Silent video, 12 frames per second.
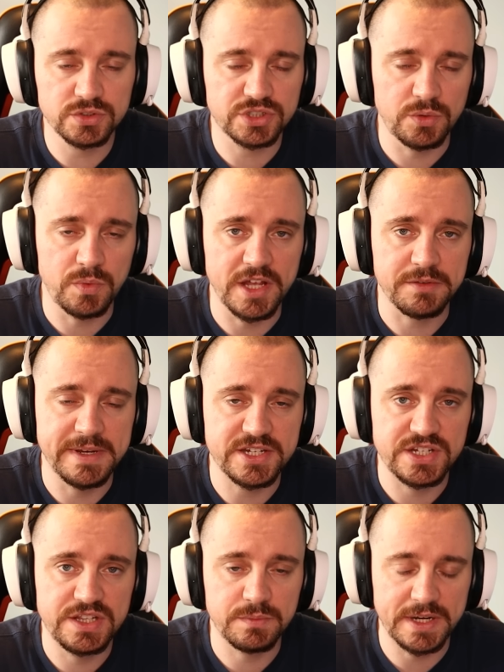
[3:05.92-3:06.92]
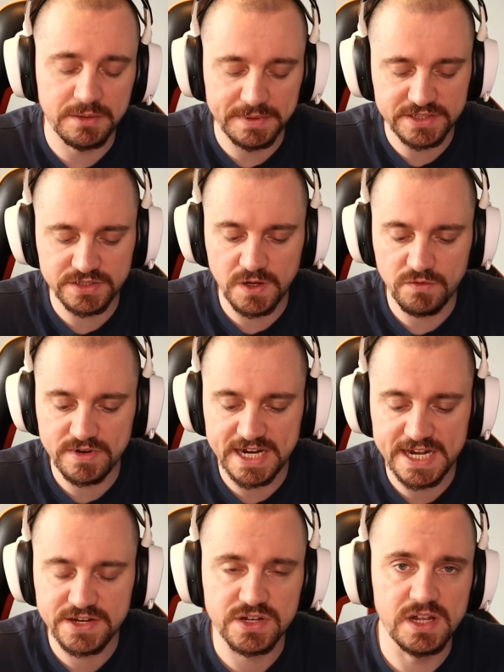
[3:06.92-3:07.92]
Also worth mentioning that when I went to
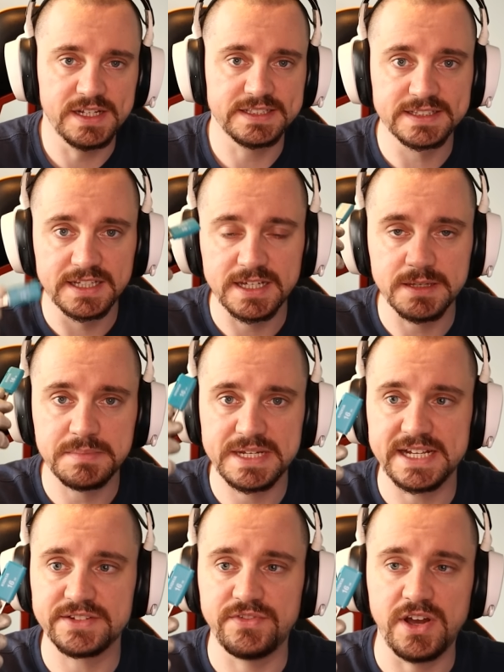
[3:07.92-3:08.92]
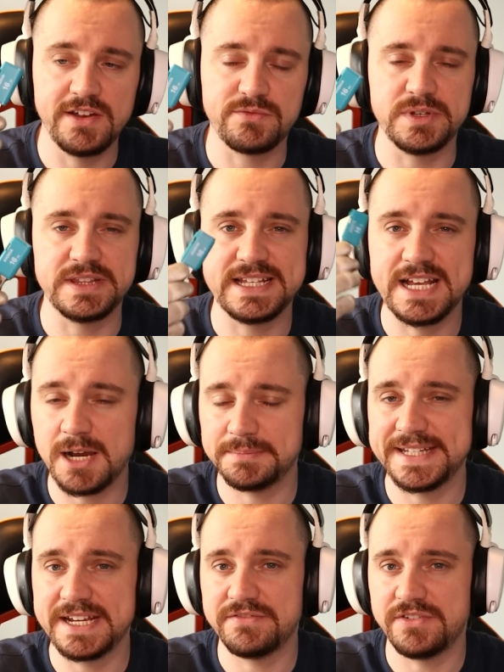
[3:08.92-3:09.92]
reinitialize the P S five with the
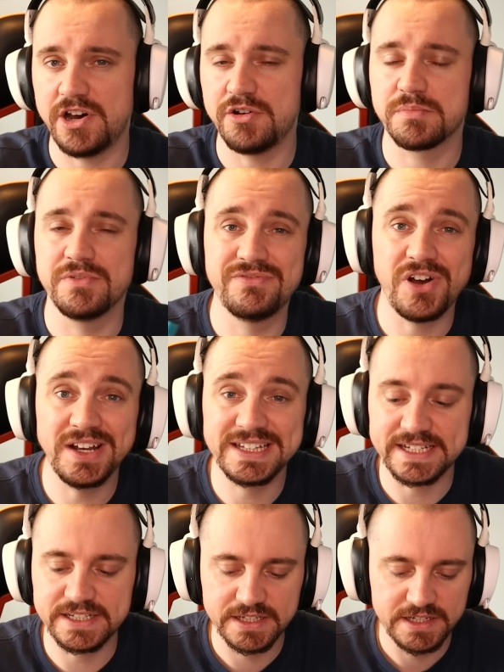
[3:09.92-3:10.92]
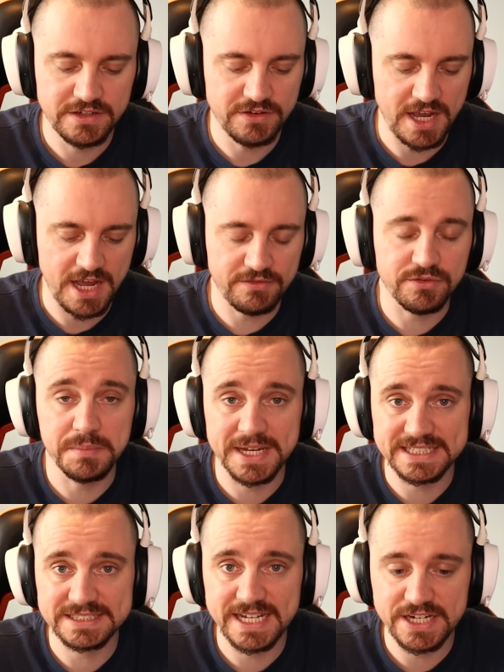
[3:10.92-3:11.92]
update file provided uh, from
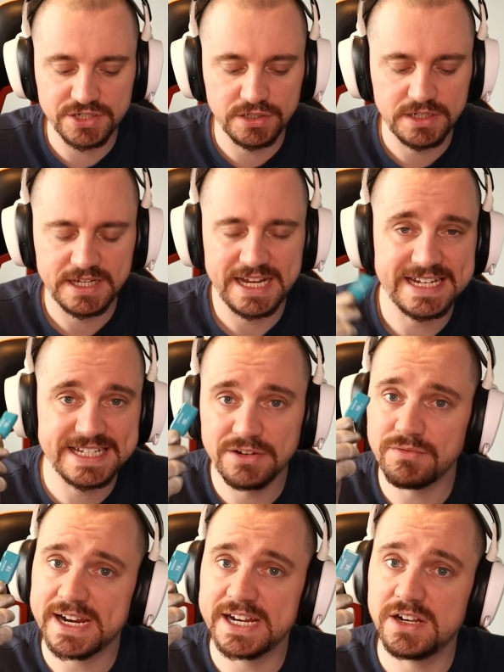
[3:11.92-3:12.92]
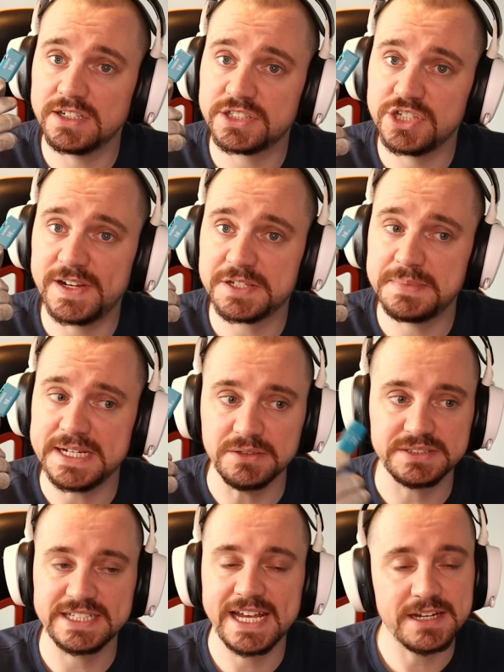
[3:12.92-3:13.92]
PlayStation, it didn't recognize the U S B. It
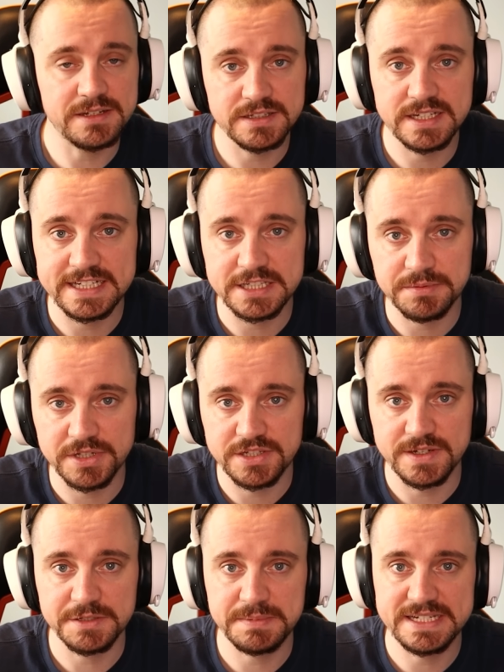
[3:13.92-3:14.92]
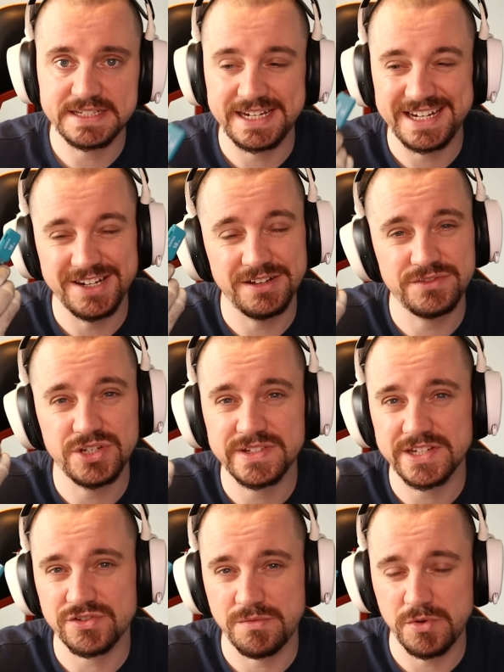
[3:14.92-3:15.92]
was saying you need to put a U S B stick in. I've used
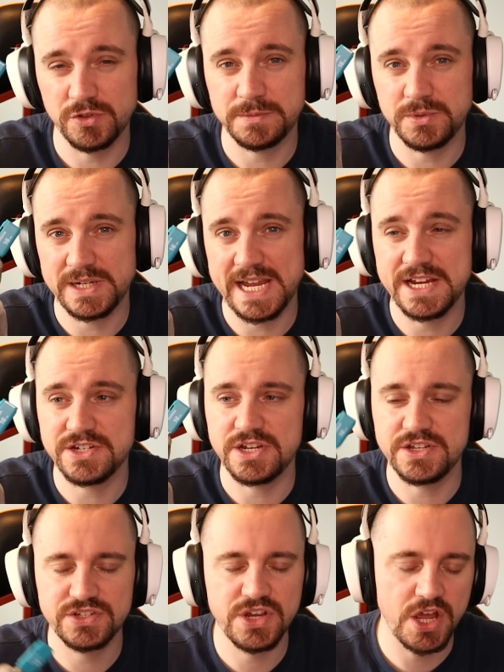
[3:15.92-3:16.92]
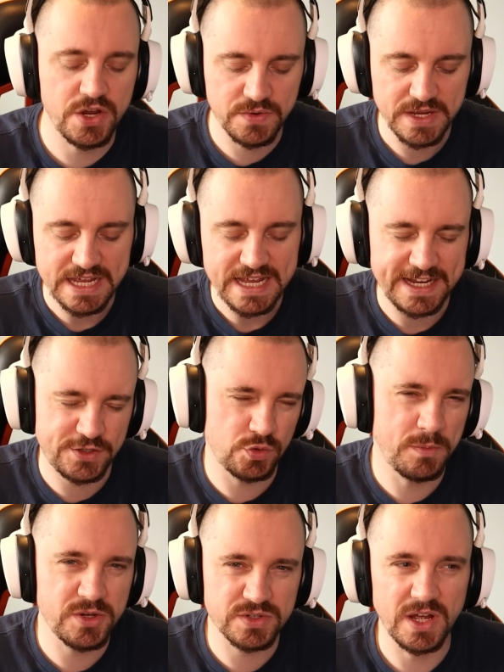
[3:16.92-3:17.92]
this on multiple occasions. So it's
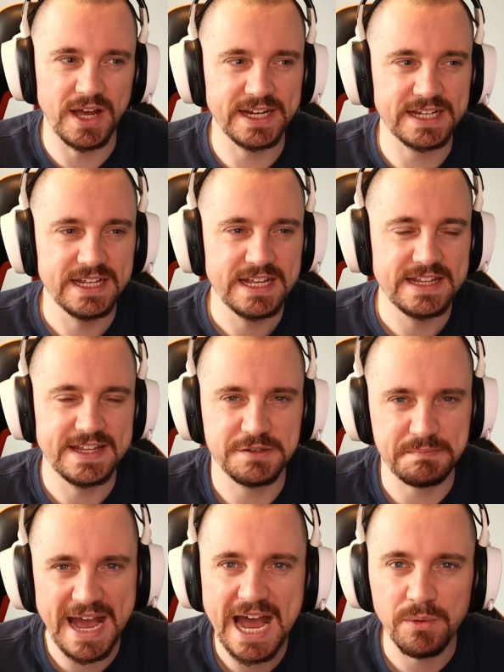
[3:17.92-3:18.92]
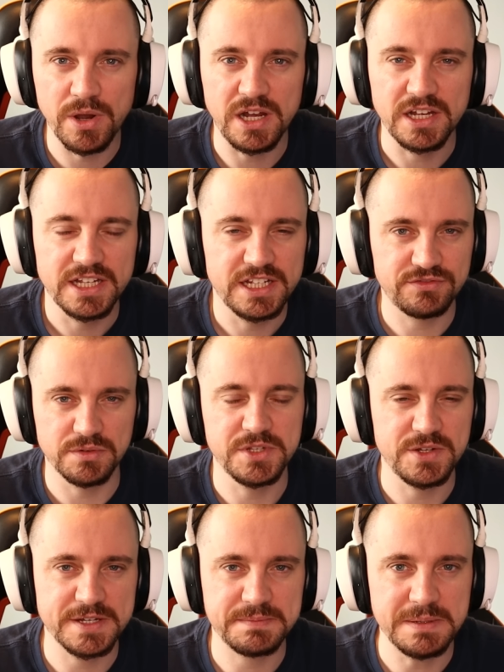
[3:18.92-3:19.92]
almost like there's power from the
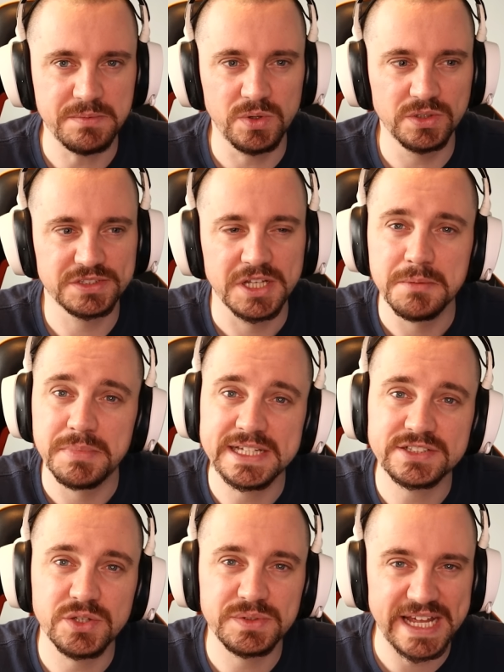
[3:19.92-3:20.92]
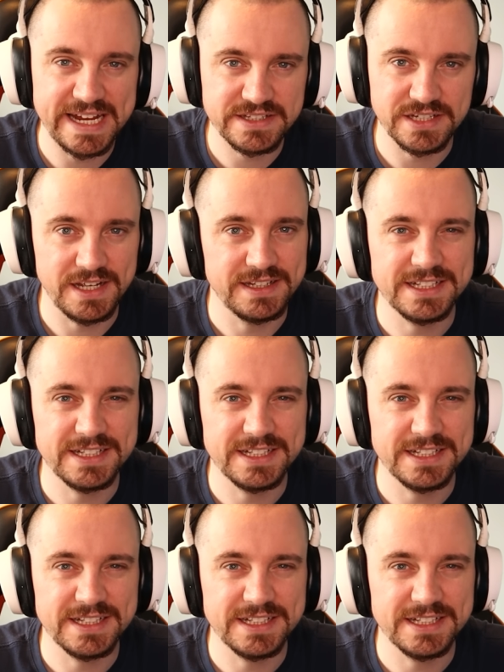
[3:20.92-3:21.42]
U S B ports, but there's no data.